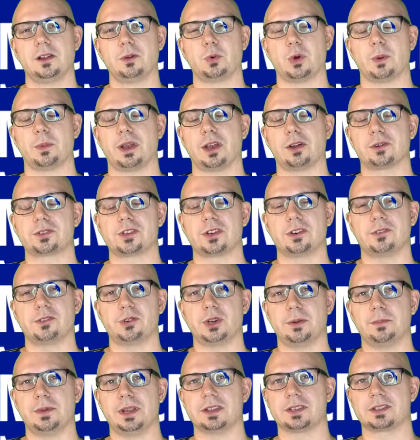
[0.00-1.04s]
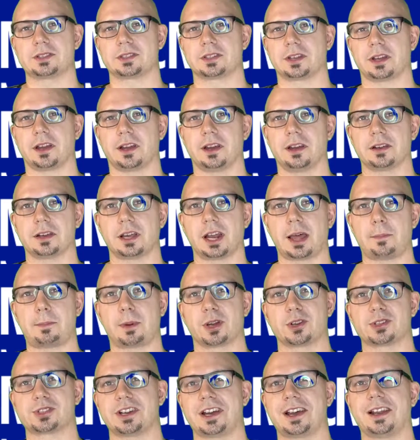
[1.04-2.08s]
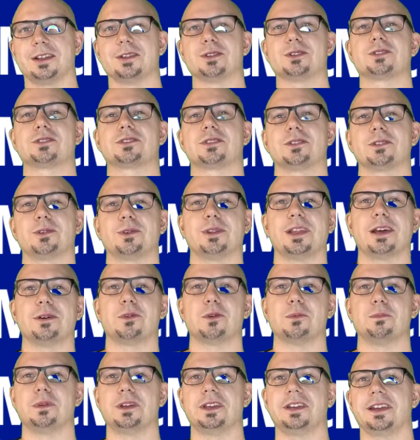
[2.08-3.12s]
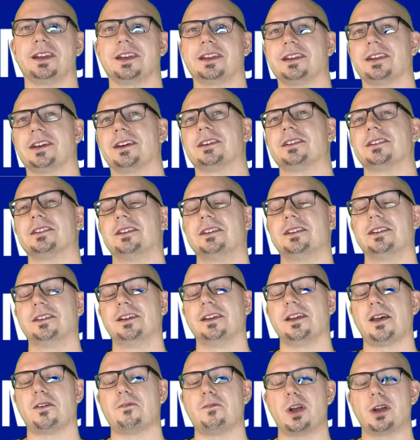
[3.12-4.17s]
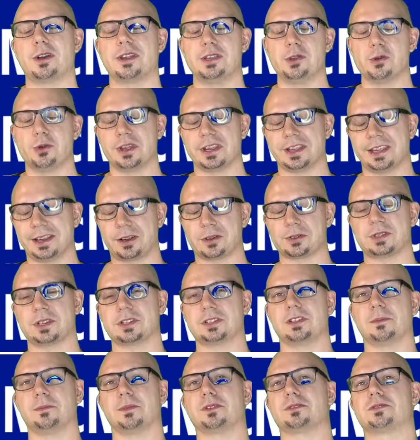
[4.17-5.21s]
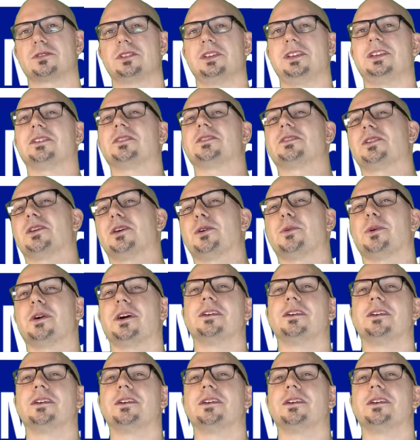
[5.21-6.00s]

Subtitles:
Well, my long-term dream is Galapagos Islands, so that would be a very unique ecosystem to see. So